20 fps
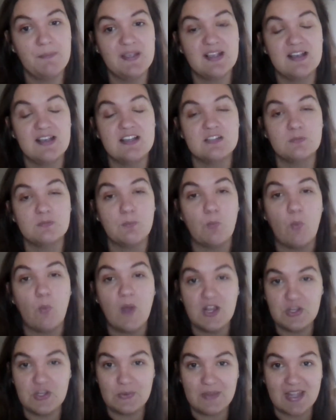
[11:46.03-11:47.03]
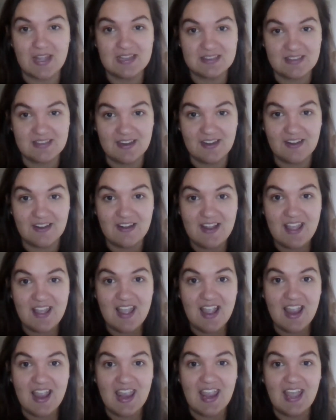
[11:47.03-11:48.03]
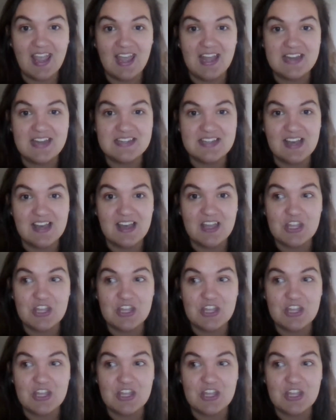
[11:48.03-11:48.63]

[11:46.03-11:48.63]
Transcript: because when you get there and